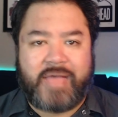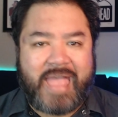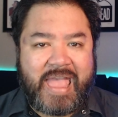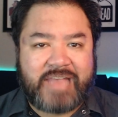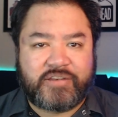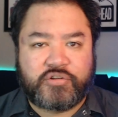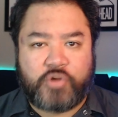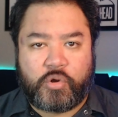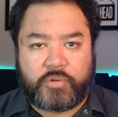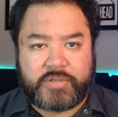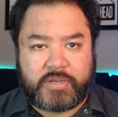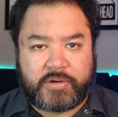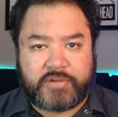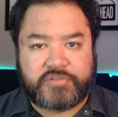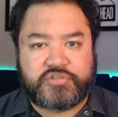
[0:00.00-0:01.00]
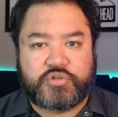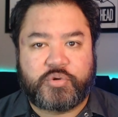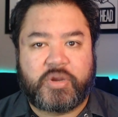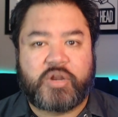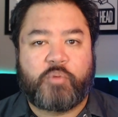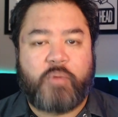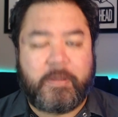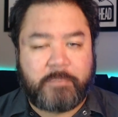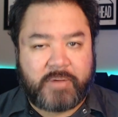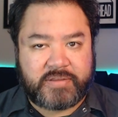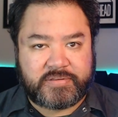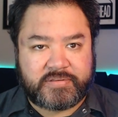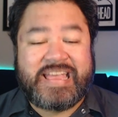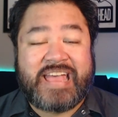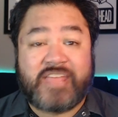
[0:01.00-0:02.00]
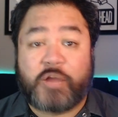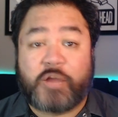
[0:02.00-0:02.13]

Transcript: end goal here is to create a web presence that